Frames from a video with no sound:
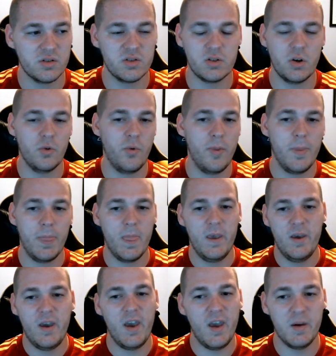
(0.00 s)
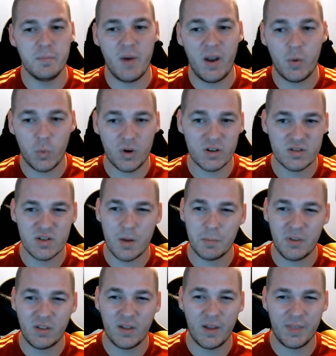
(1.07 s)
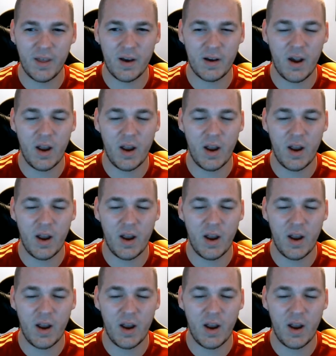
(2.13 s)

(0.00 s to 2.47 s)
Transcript: So it might work something like that,